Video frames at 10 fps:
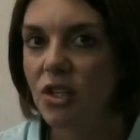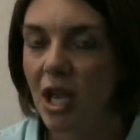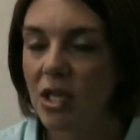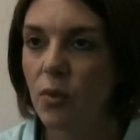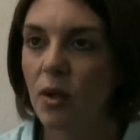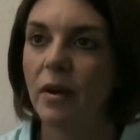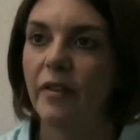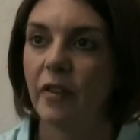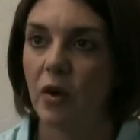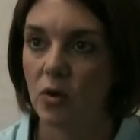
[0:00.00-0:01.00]
January
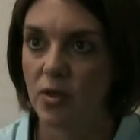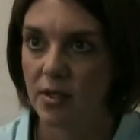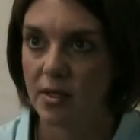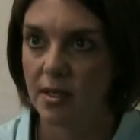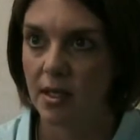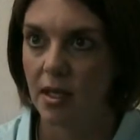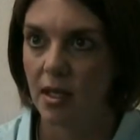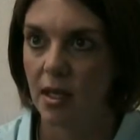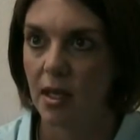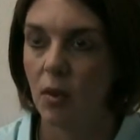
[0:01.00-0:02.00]
1st,
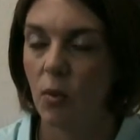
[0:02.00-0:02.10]
it